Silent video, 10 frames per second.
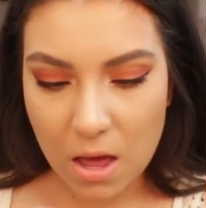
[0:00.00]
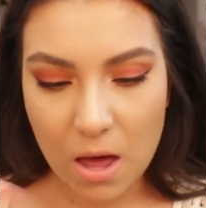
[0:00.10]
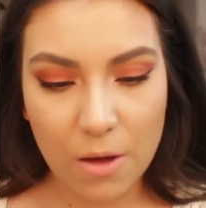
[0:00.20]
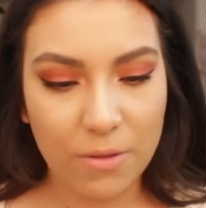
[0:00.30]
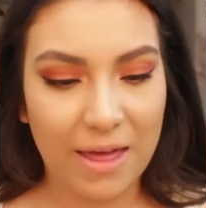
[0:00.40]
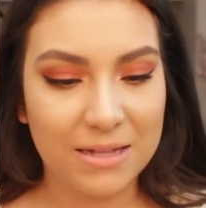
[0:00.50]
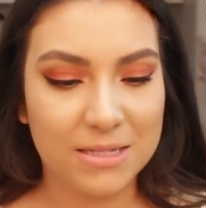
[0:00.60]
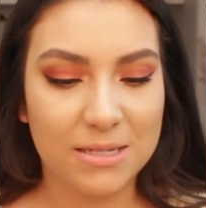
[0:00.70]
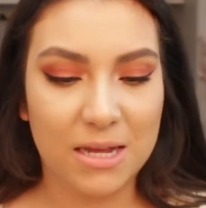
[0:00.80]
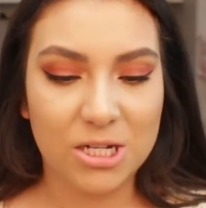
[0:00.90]
Oh, that's
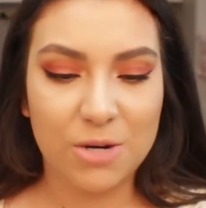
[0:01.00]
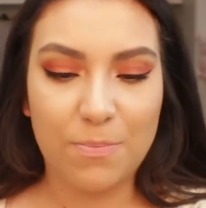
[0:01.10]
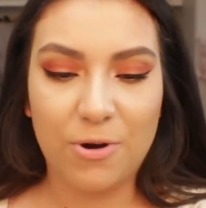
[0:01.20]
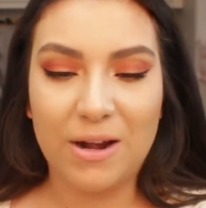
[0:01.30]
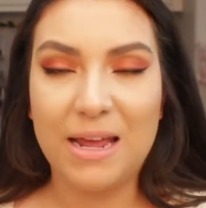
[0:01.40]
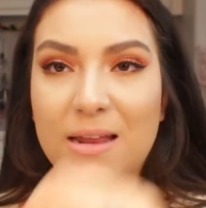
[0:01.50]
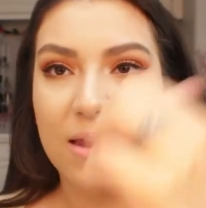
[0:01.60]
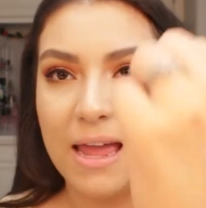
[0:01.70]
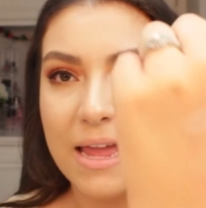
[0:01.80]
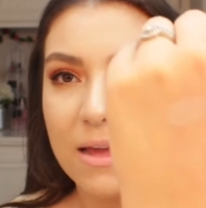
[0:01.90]
such a pretty,
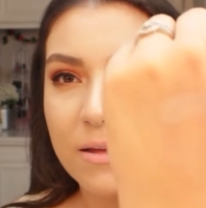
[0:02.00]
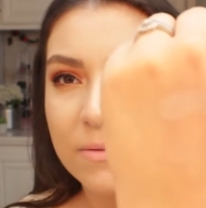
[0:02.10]
like,